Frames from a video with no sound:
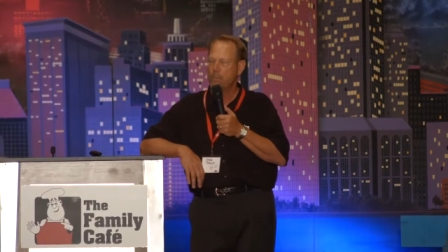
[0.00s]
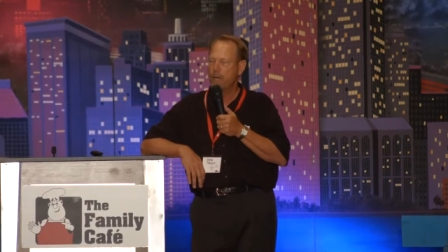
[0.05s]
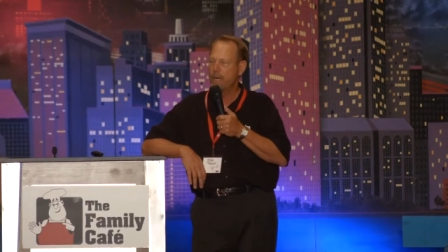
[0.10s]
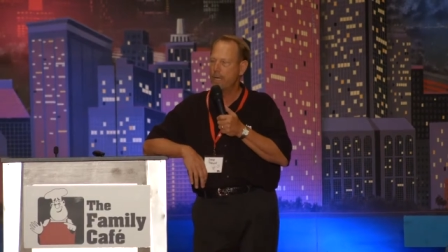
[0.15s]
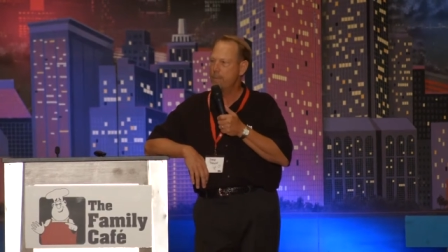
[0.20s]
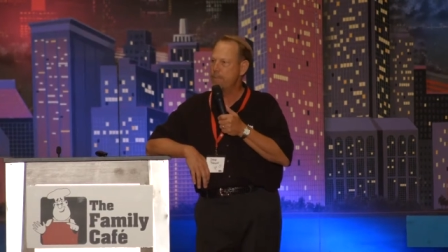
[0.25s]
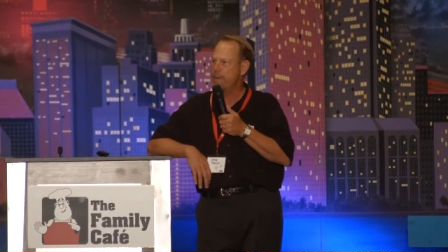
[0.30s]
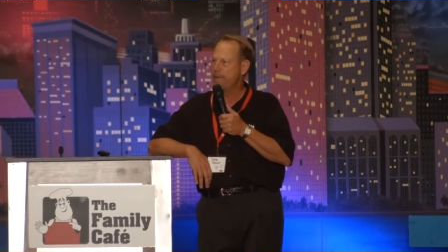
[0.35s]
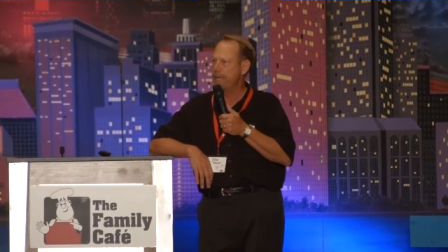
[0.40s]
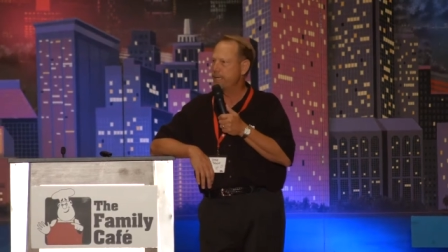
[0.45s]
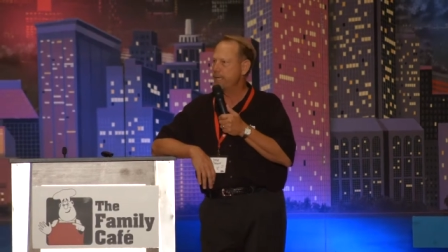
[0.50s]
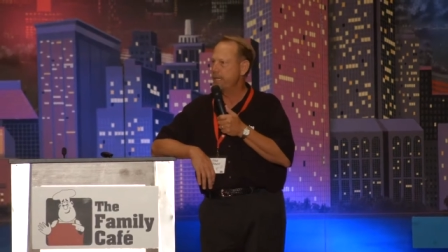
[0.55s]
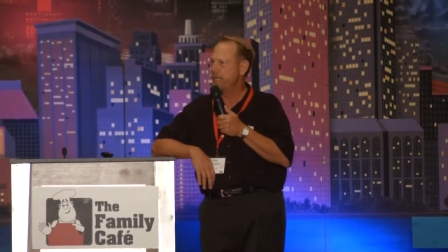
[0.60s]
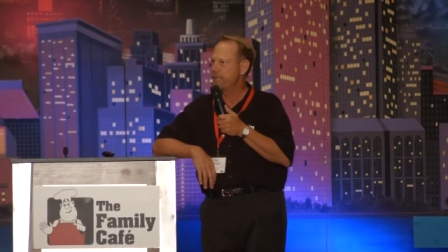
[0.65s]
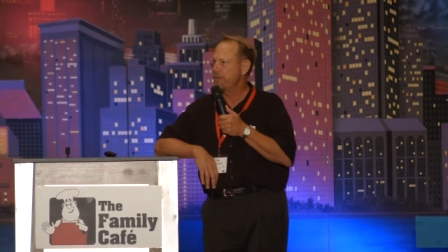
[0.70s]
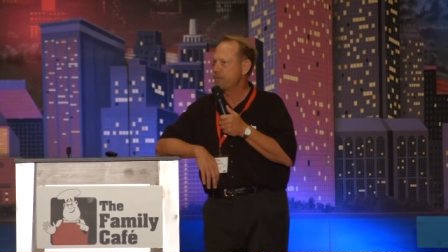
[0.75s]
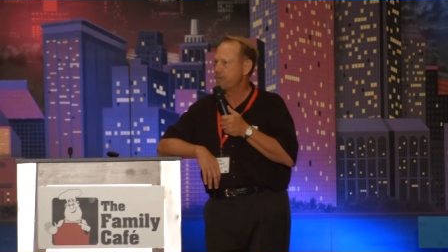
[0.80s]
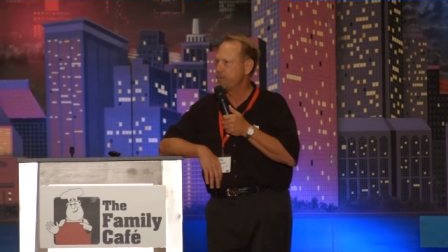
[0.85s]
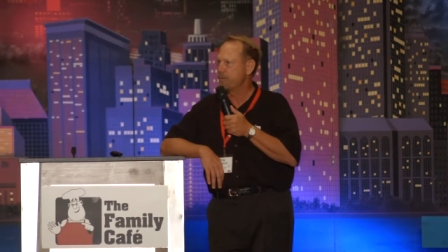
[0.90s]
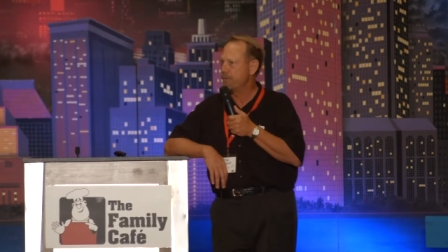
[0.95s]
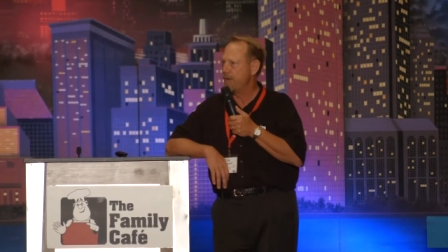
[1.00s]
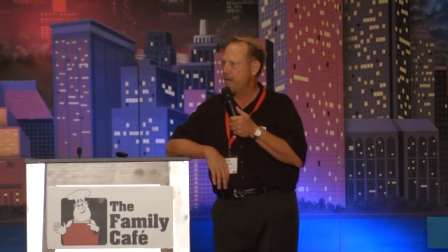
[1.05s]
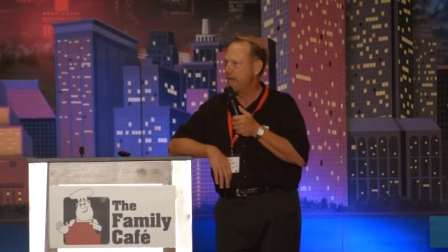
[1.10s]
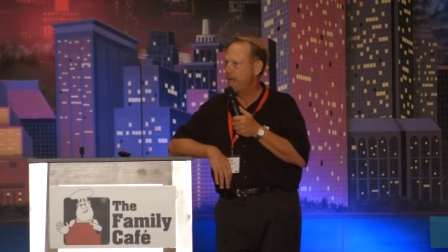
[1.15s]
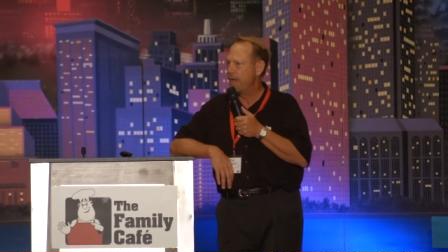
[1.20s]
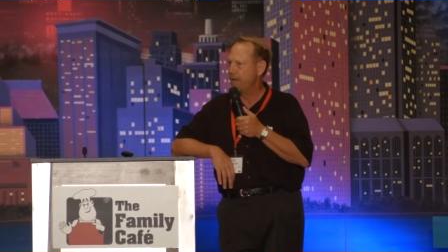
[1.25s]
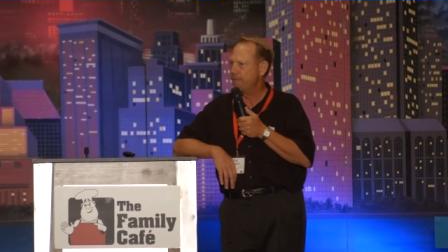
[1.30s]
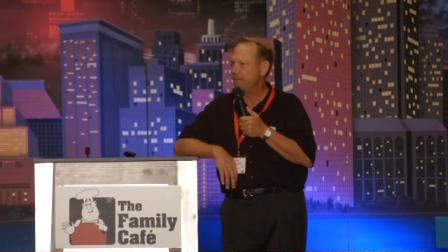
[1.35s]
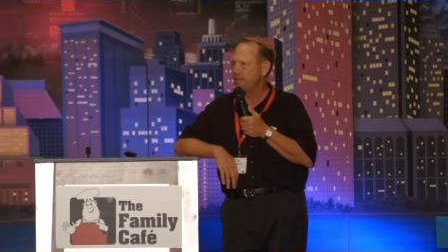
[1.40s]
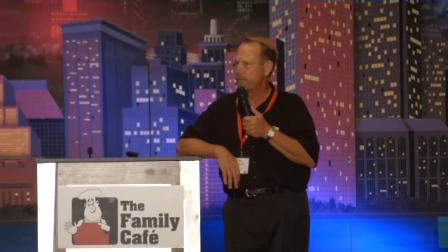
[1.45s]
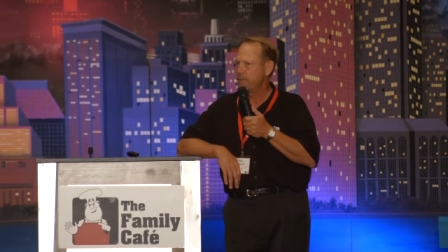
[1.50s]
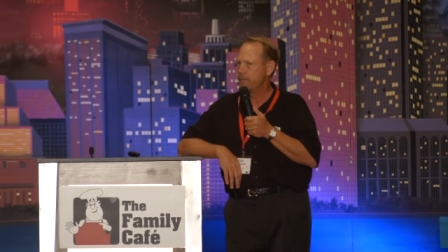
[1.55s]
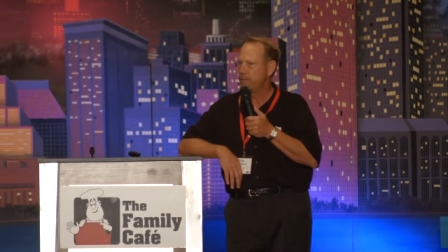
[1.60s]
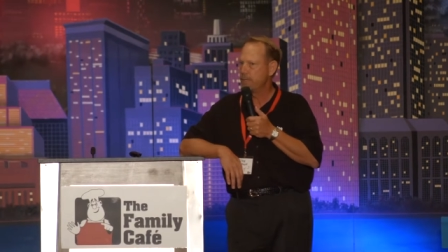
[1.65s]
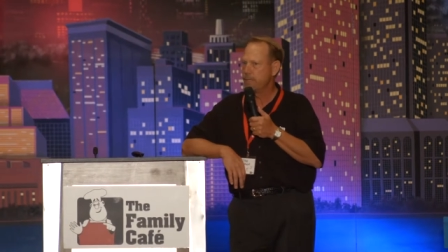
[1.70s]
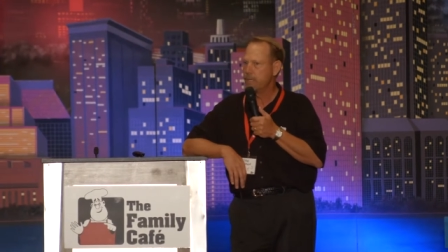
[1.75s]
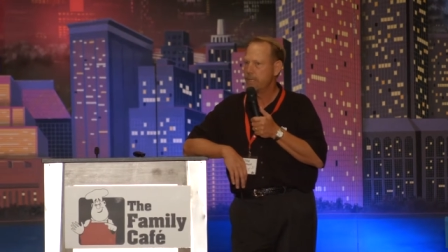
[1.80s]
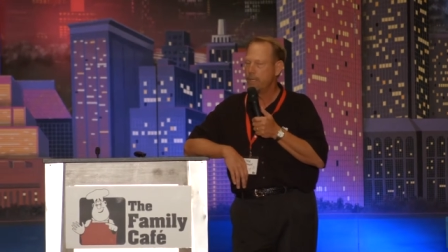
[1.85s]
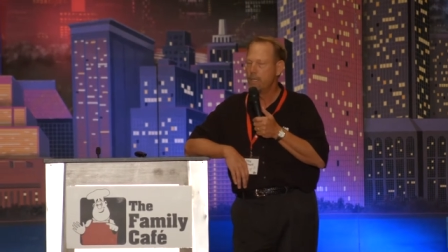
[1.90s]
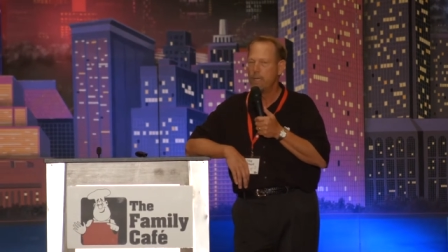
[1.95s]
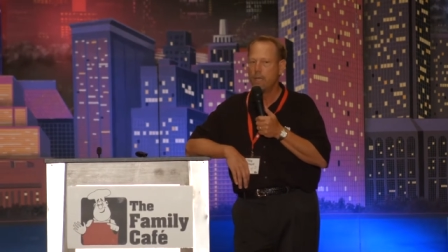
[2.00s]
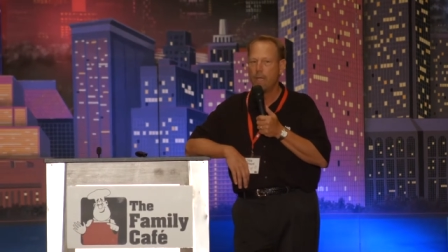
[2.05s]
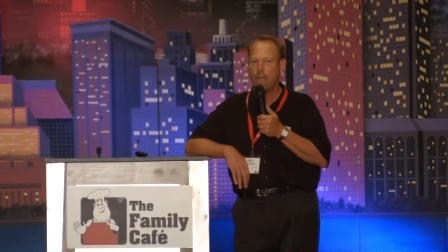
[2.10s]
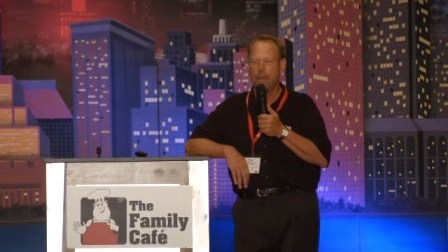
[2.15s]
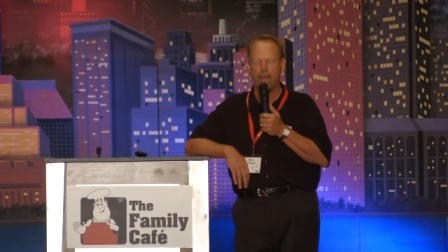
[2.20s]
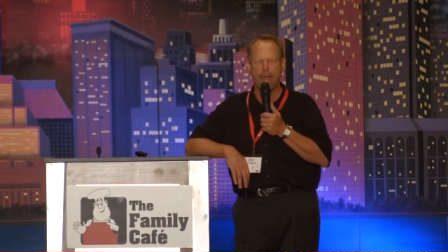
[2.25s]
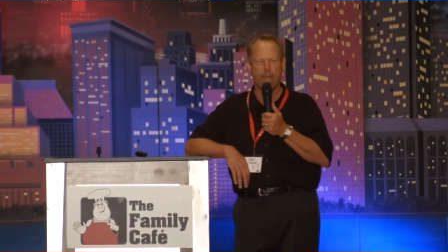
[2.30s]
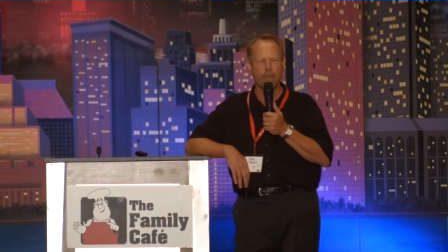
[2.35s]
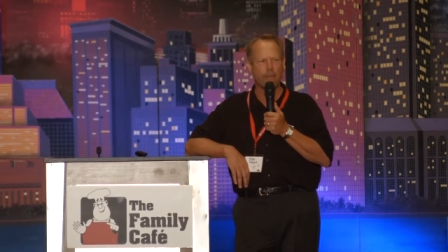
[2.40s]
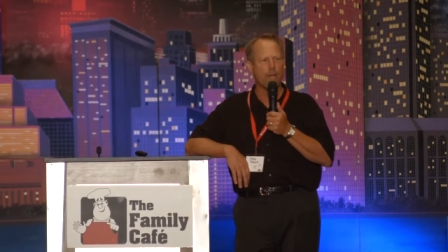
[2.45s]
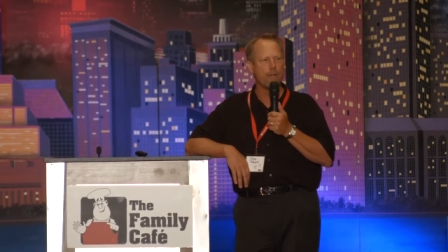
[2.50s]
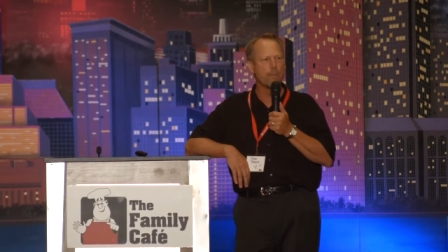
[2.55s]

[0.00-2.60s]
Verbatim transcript: But he made it, he survived. That